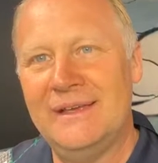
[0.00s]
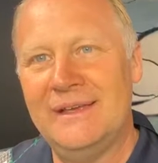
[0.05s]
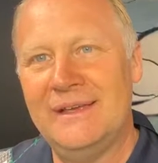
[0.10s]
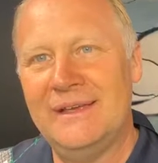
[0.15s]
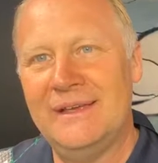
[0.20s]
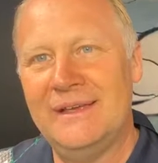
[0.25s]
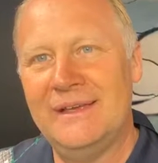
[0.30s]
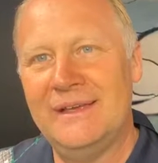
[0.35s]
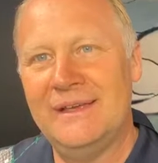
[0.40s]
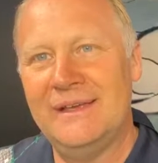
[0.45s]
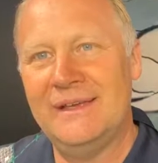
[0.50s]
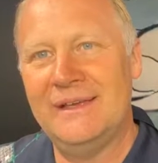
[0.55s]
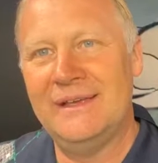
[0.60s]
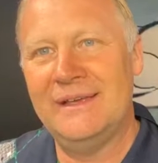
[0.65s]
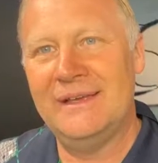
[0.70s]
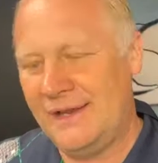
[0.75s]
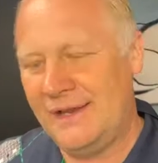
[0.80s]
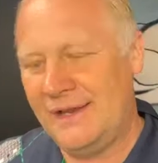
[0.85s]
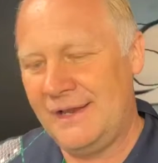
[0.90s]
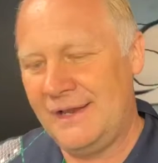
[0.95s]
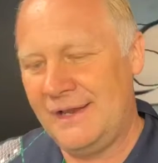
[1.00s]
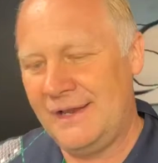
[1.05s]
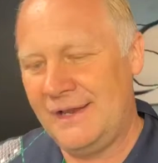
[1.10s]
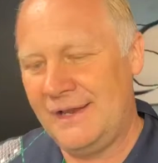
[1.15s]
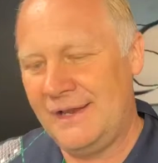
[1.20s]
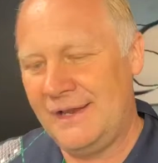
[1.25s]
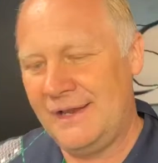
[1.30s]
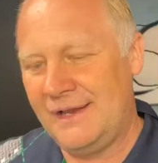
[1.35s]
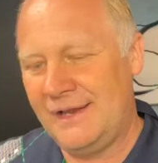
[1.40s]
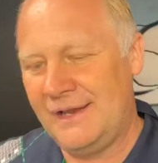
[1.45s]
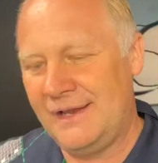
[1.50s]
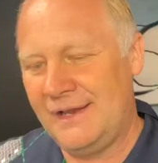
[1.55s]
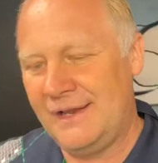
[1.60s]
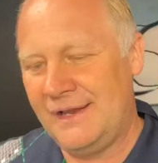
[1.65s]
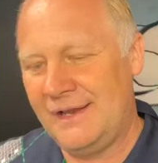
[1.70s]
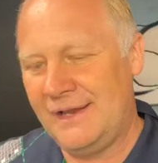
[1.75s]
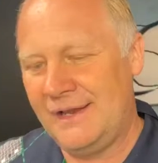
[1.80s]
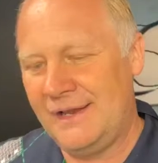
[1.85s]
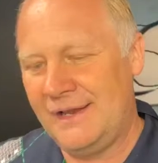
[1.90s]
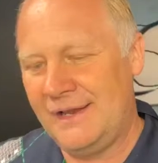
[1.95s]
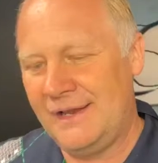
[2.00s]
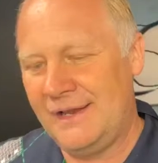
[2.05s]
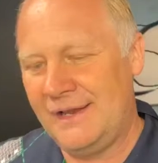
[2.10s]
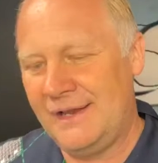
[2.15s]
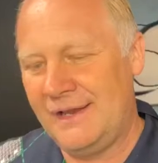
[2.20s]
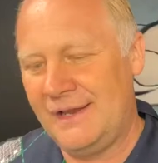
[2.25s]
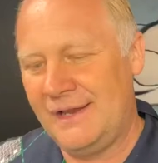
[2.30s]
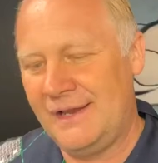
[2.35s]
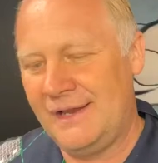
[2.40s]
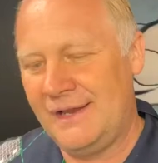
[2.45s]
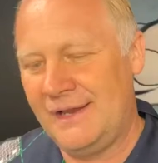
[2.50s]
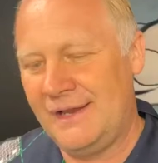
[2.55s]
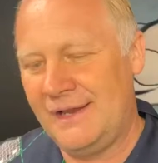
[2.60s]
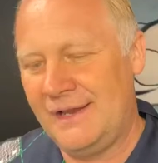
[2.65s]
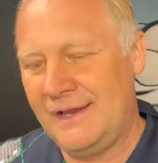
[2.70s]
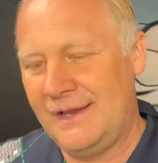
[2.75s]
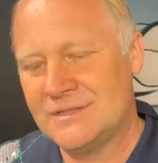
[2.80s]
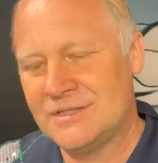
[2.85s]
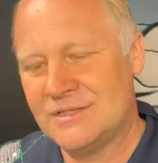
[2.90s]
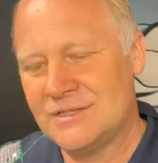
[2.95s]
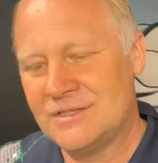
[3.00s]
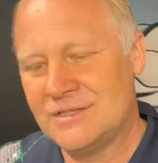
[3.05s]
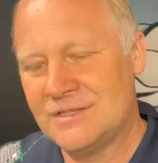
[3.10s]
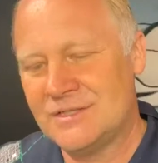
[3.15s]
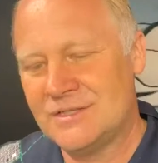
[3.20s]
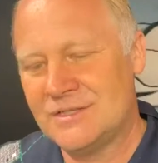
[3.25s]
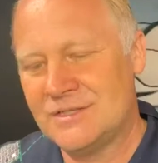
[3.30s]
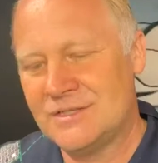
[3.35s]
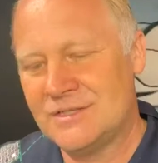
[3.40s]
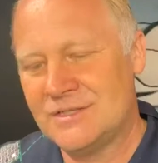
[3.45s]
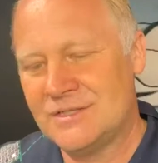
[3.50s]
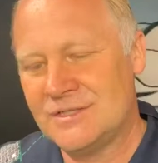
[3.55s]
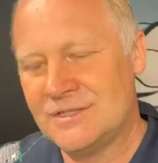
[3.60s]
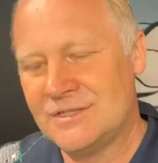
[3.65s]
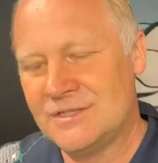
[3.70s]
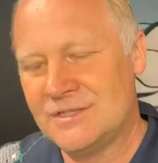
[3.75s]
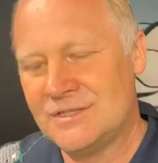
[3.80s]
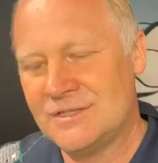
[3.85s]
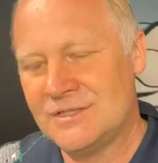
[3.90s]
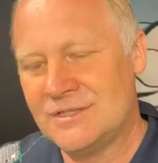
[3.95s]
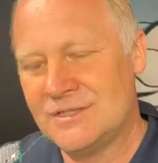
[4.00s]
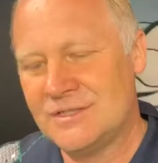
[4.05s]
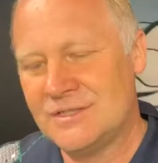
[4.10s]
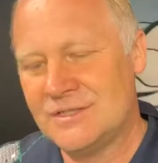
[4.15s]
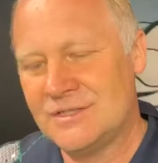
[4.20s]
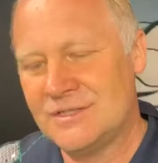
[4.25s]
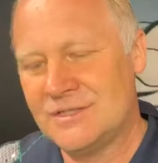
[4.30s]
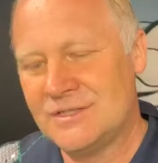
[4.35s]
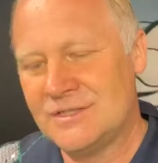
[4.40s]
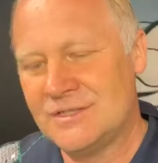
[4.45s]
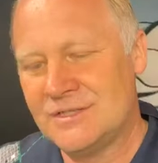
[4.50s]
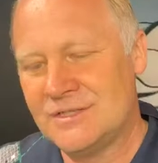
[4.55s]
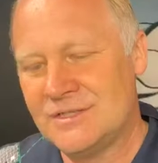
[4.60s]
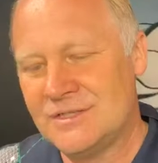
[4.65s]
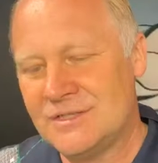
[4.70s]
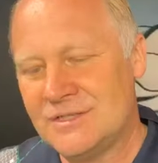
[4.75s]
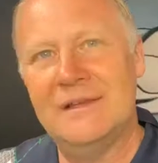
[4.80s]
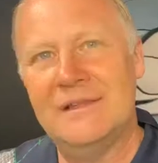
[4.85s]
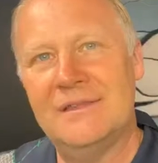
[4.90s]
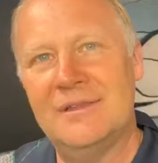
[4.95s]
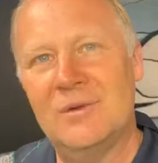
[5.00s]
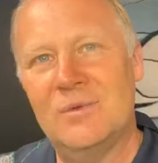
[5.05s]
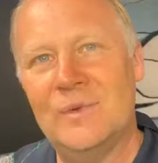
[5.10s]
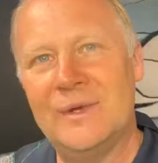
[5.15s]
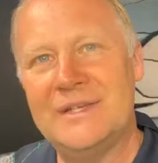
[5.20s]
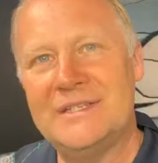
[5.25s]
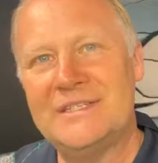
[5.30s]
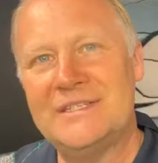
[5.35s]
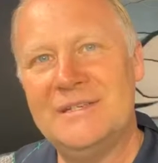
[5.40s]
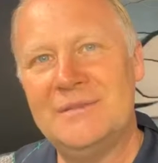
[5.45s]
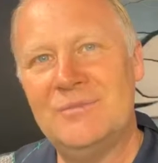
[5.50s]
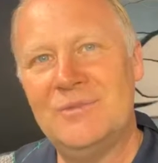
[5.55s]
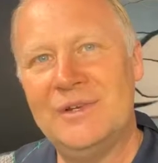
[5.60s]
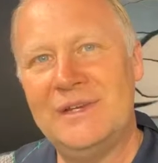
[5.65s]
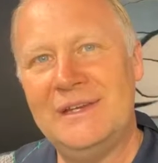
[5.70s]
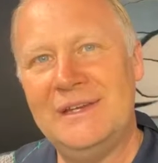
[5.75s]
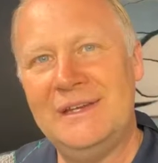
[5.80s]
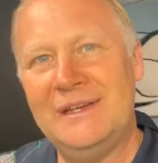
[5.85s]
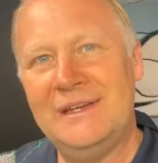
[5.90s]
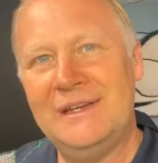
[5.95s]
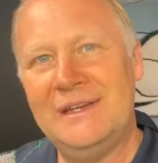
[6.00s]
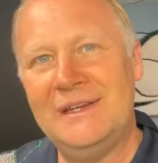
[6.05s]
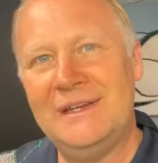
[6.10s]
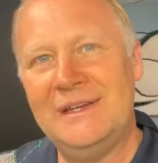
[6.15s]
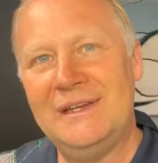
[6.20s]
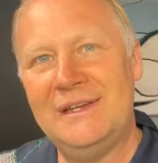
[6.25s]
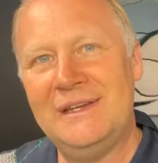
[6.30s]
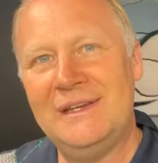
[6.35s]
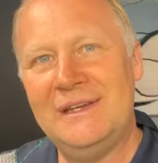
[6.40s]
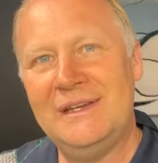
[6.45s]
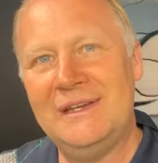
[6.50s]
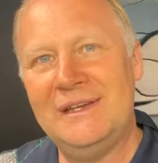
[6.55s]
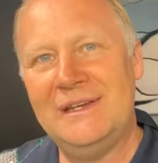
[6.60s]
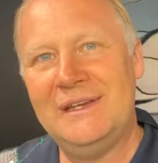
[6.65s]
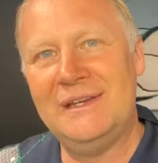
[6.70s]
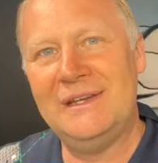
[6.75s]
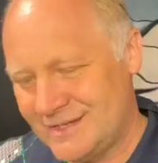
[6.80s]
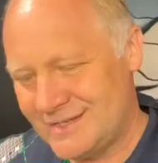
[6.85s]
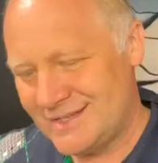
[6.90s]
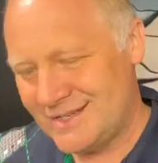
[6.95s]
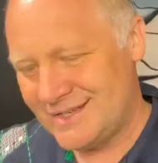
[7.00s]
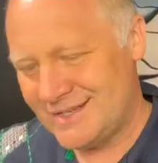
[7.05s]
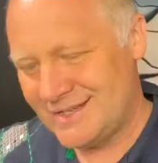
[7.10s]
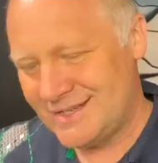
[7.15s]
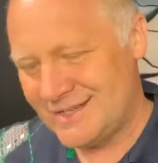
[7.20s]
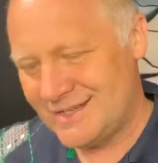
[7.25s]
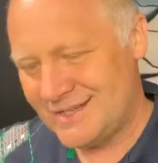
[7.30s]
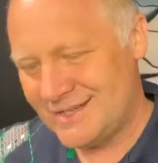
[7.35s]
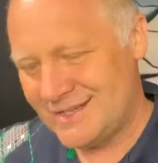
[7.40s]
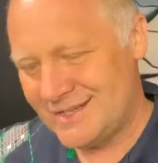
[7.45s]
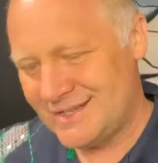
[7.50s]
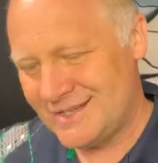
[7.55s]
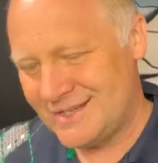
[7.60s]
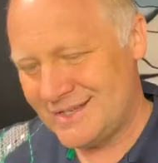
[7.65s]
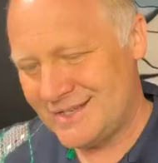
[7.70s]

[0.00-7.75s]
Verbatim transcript: and pray that God will bless us and strengthen us and give us the the wisdom we need to make good decisions.